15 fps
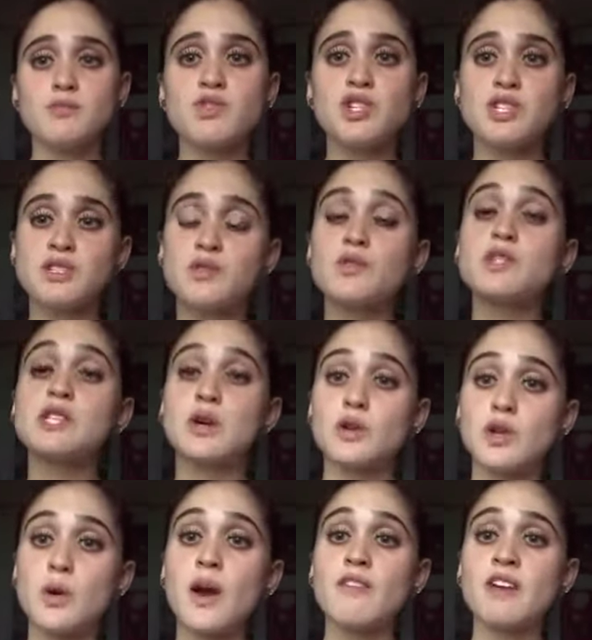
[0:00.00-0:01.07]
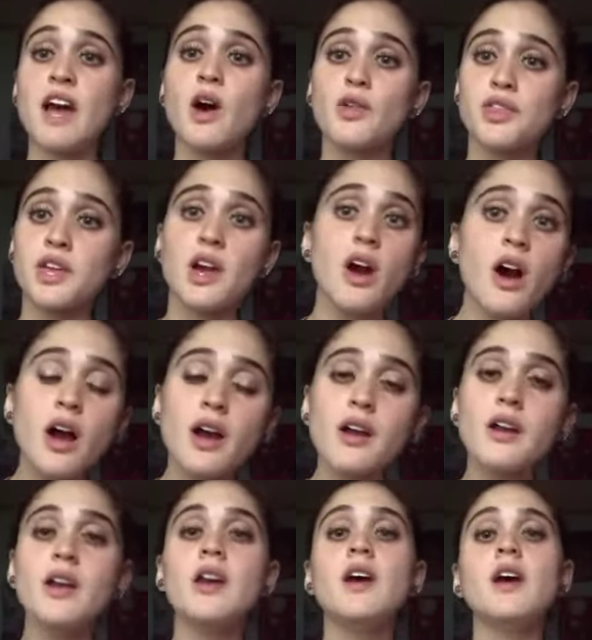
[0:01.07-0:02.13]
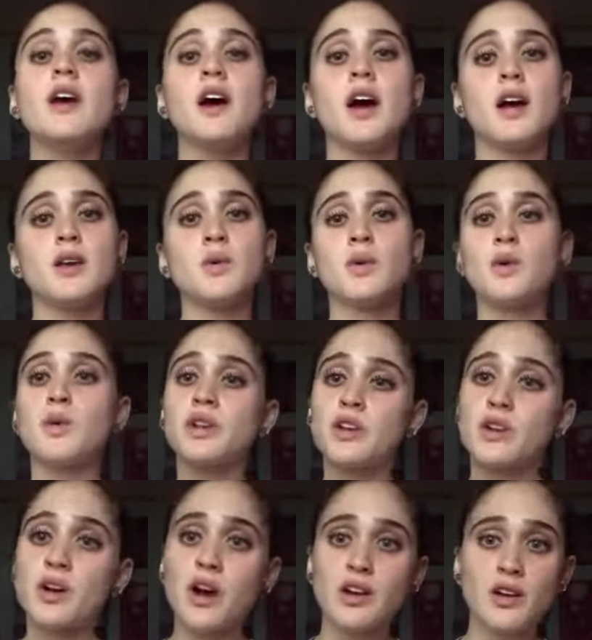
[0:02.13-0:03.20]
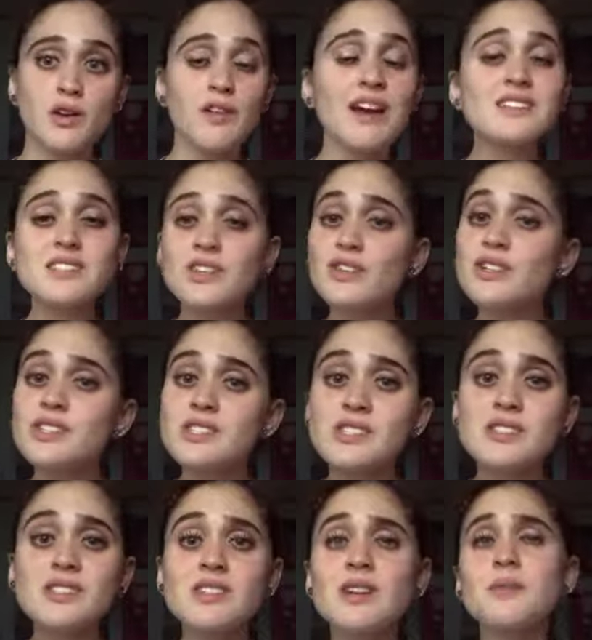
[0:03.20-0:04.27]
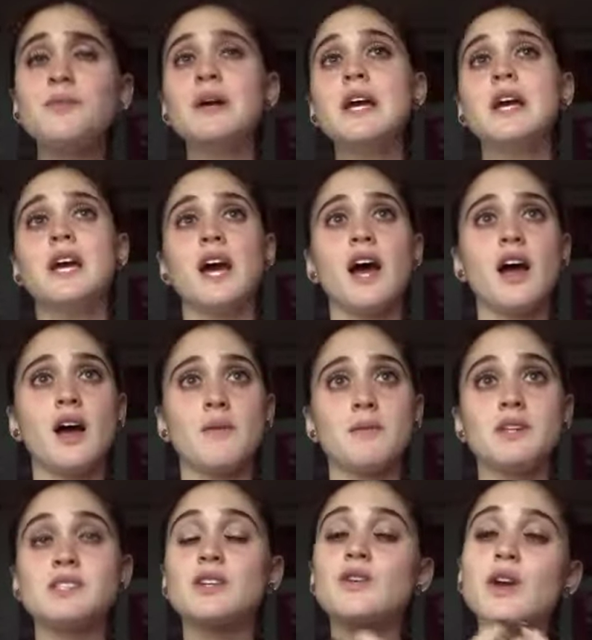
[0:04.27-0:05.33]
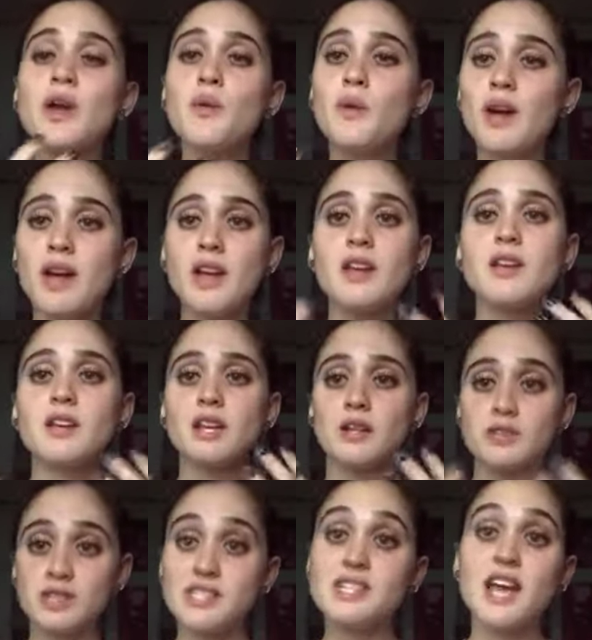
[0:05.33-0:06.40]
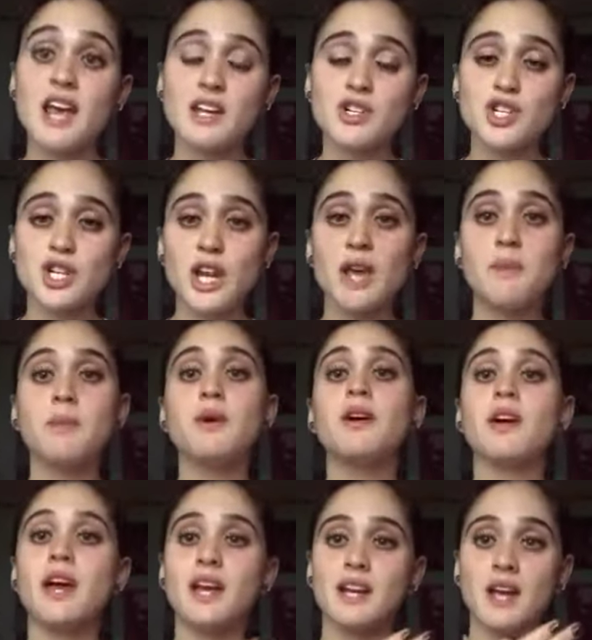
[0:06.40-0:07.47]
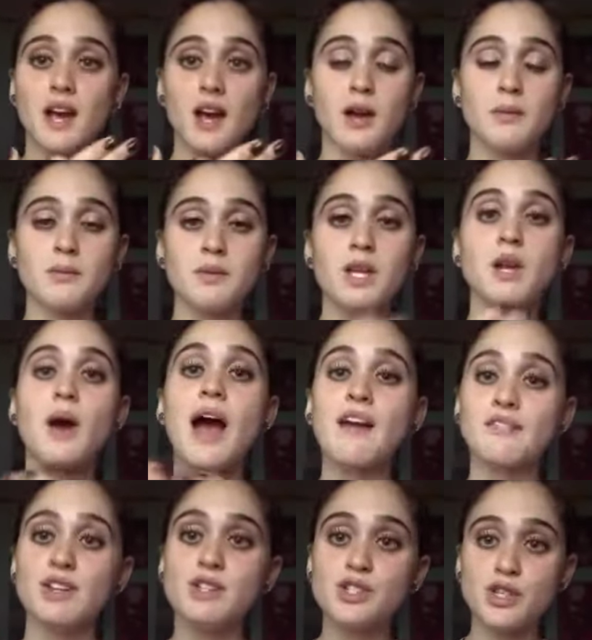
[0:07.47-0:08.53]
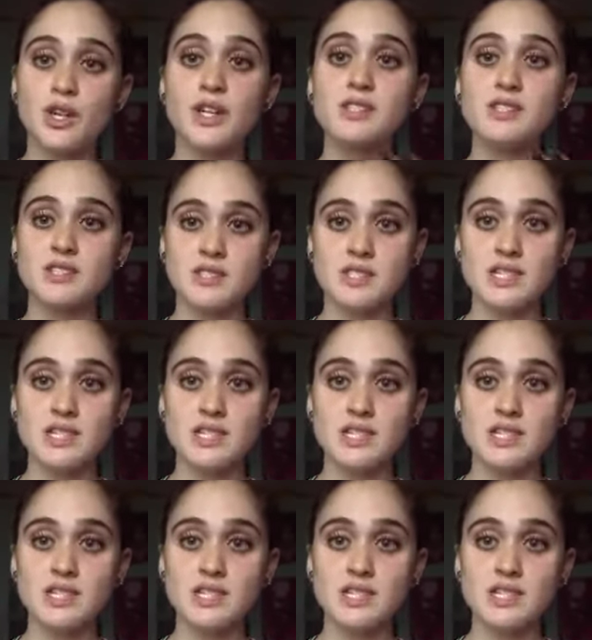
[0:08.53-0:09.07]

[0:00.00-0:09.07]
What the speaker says: just so you have a healthy heart. You want to work your cardiovascular system. It's a great way, you know, to stay in shape and you know, have endurance and